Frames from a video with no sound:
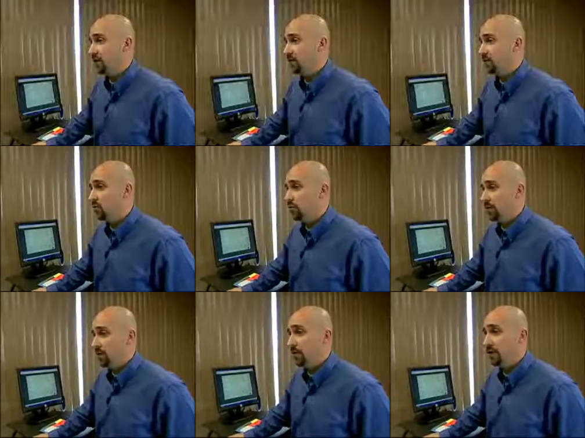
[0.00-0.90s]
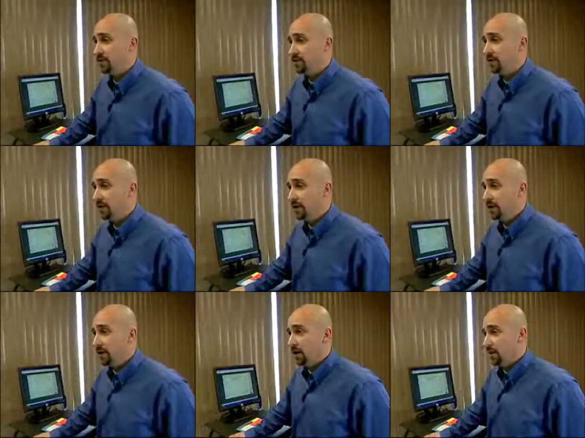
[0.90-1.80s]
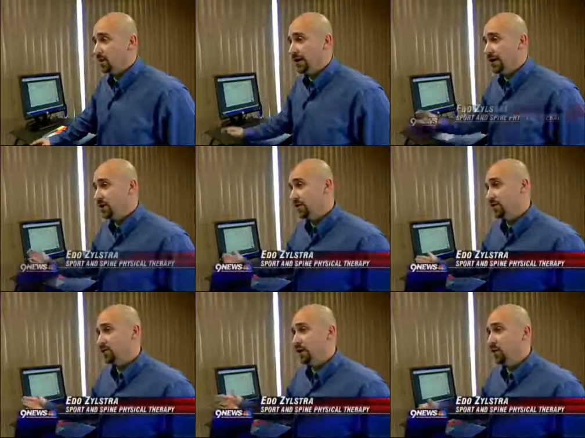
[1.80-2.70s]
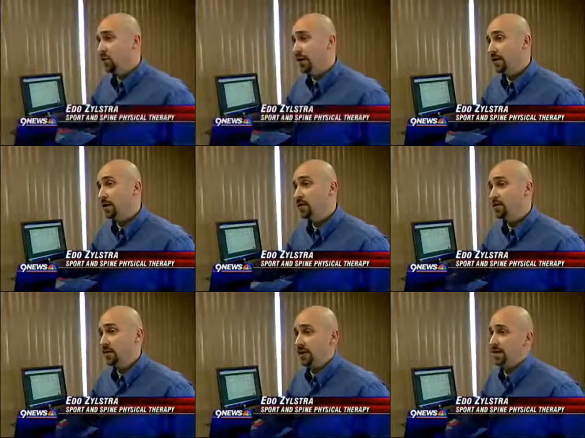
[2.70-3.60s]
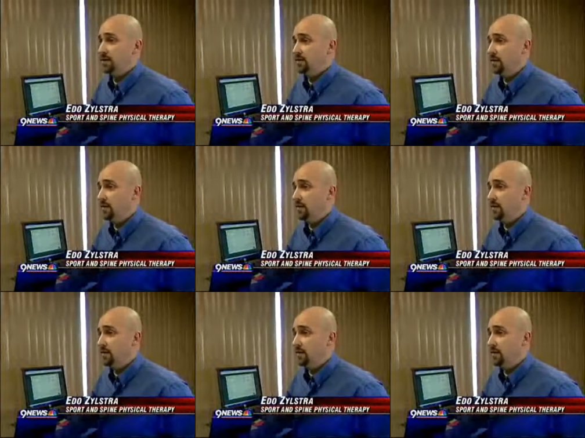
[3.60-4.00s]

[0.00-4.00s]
quarter pound weights, and we try to increase by one plate each time that the